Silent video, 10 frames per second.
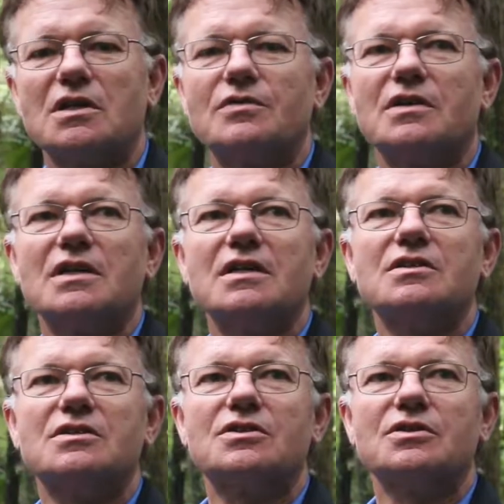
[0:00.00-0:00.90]
a lovely
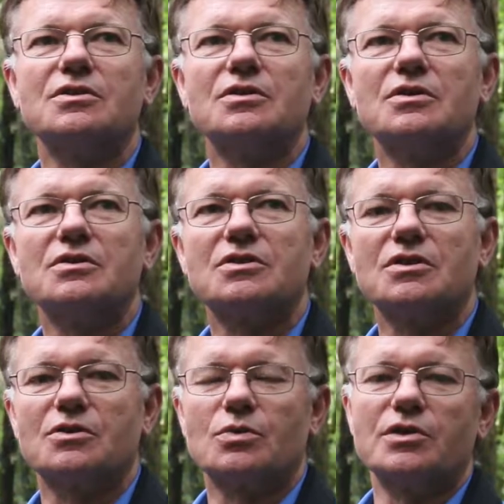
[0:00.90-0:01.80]
lens to
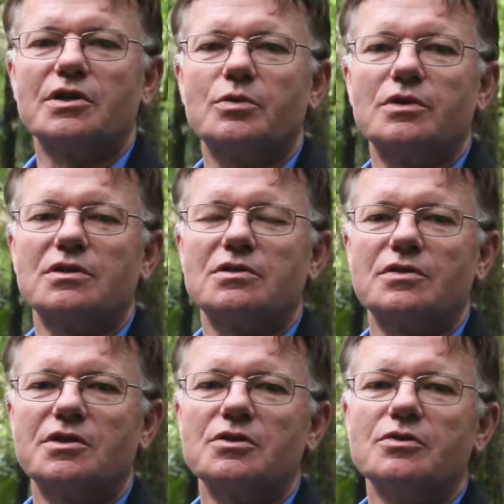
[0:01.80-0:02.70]
start working with. It's
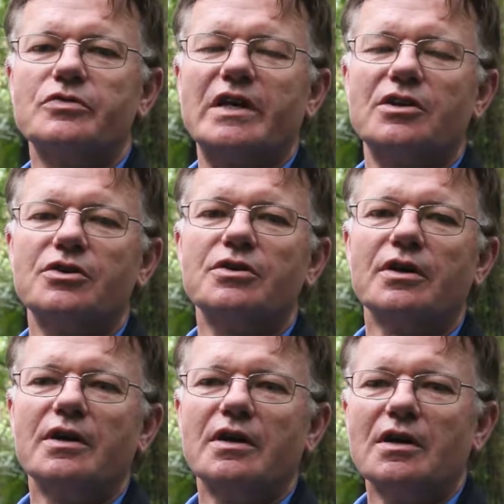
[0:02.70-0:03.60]
very good value,
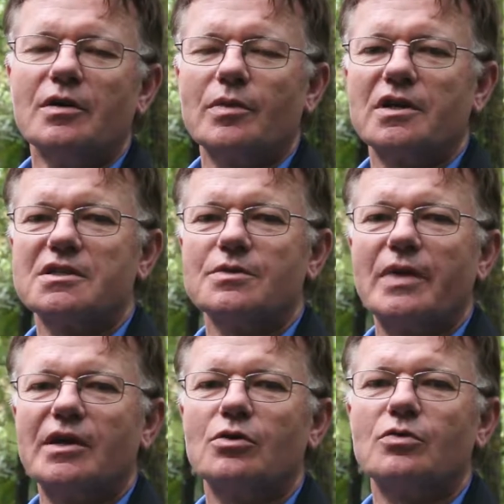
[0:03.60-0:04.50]
but it's a
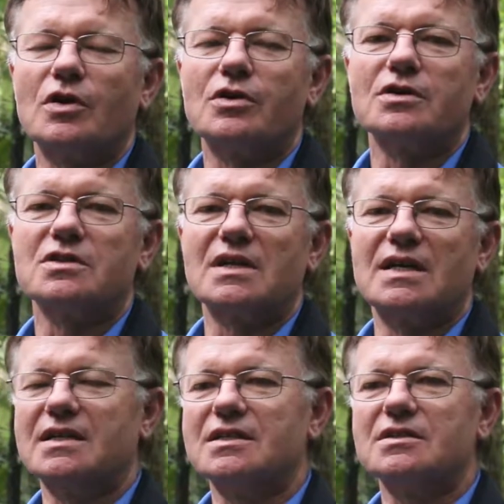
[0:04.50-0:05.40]
manual focus
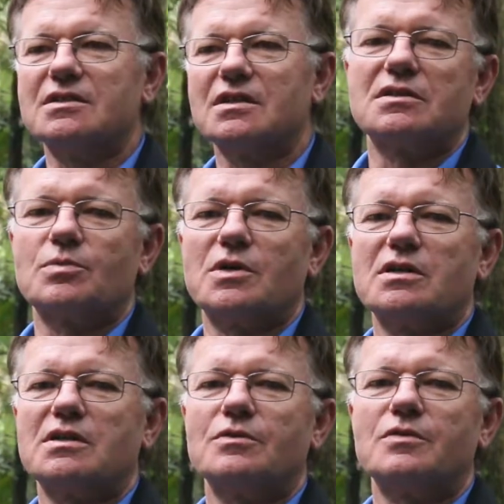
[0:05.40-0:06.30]
lens.
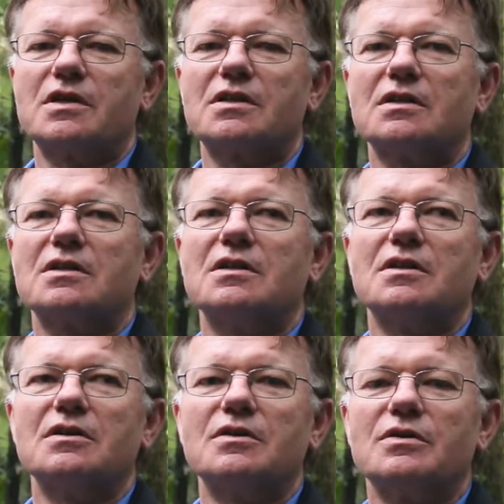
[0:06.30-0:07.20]
Despite the fact that
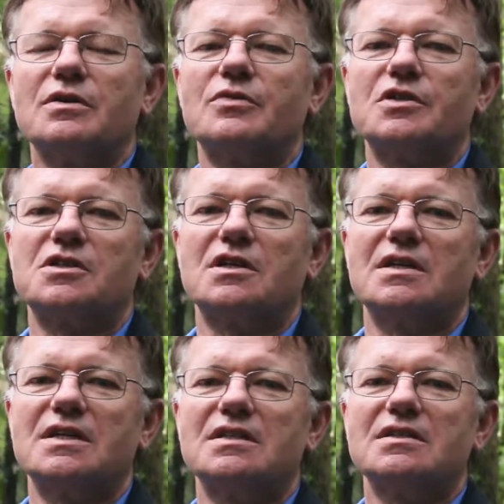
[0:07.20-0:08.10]
the fisheye
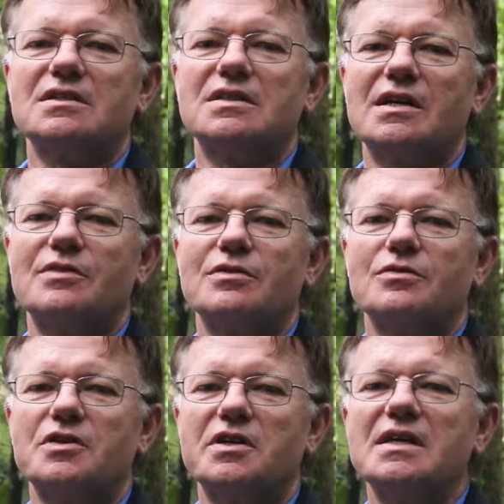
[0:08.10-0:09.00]
lenses have a
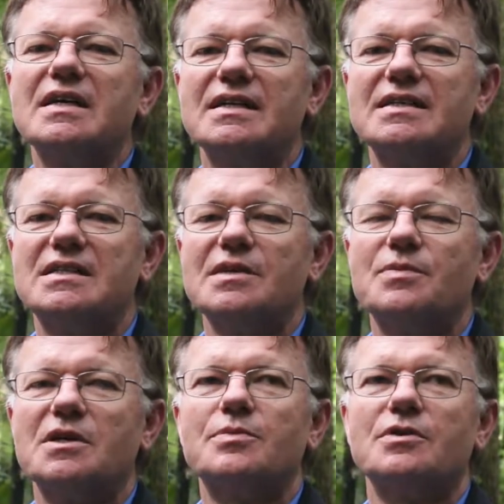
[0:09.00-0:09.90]
very deep
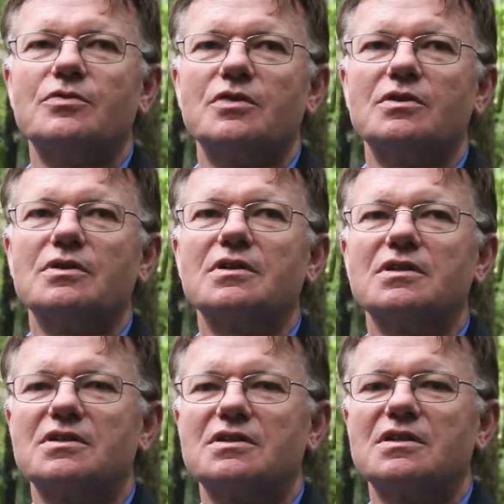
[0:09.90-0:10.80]
depth of field,
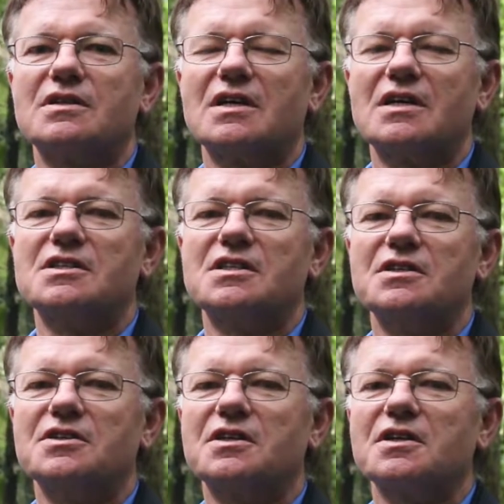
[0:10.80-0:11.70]
still
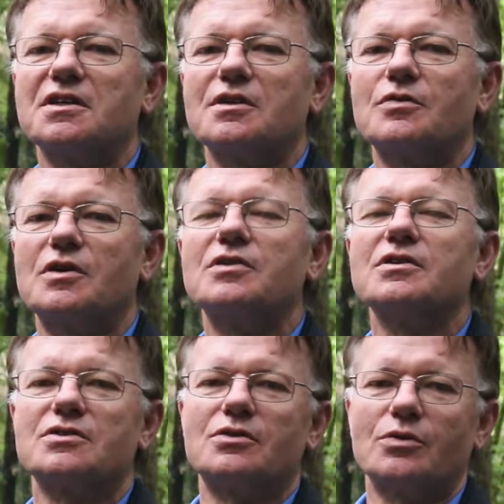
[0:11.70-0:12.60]
occasionally you can get the
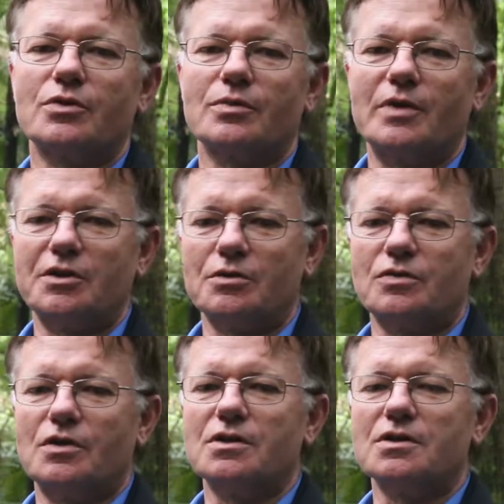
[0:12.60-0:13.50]
focus wrong with manual
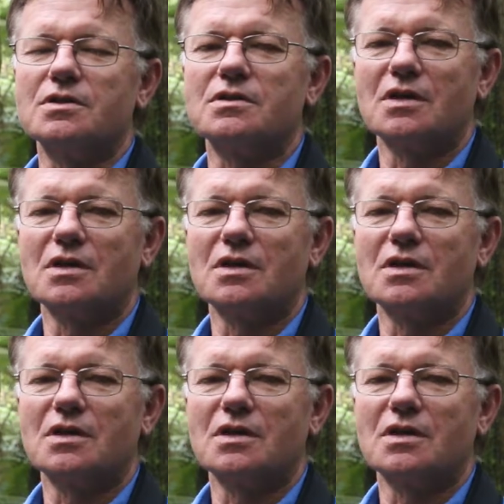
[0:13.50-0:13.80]
focus.